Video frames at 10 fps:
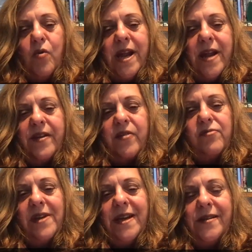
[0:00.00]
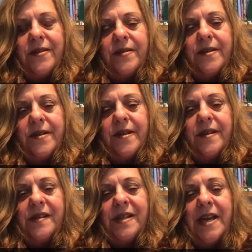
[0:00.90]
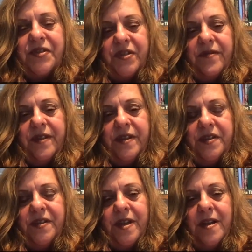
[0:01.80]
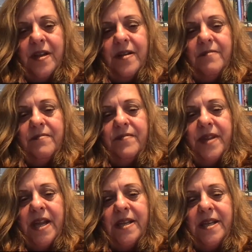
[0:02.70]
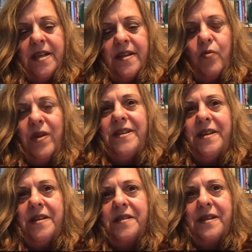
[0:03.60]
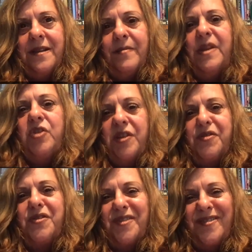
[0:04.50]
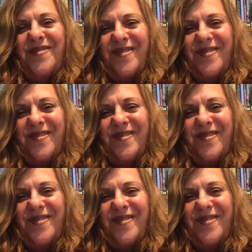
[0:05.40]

We have a great test of this, the idea that we taste images.